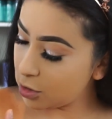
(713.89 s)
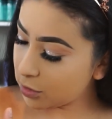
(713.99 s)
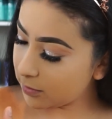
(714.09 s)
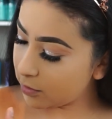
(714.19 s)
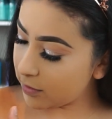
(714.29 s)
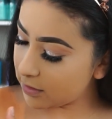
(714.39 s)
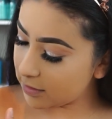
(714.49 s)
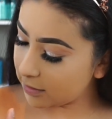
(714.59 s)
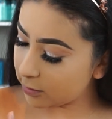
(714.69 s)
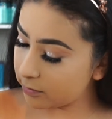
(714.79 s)
So I'm gonna go ahead and
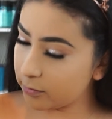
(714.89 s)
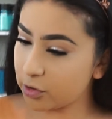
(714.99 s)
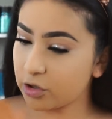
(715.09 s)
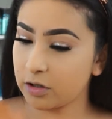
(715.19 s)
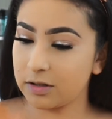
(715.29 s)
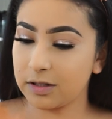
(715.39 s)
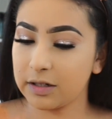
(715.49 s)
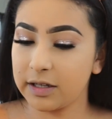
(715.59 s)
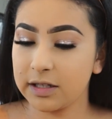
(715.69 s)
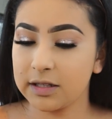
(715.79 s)
take this one, which is called
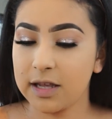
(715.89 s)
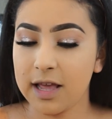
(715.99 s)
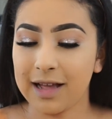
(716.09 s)
Sunkiss.